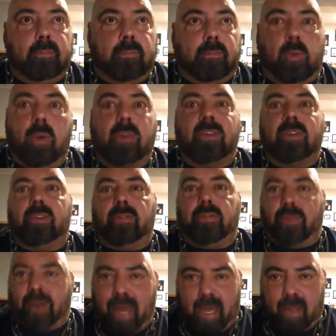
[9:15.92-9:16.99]
4 sets of
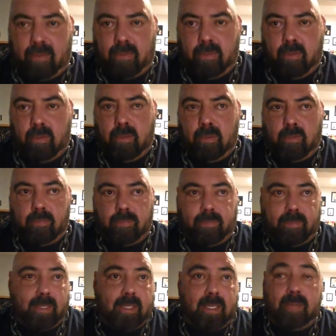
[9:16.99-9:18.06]
5.
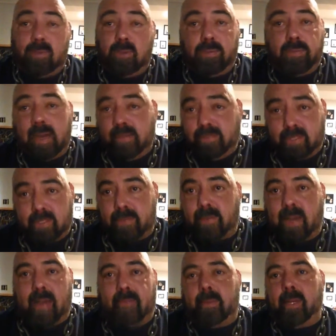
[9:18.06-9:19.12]
You could even do 5 sets of 5.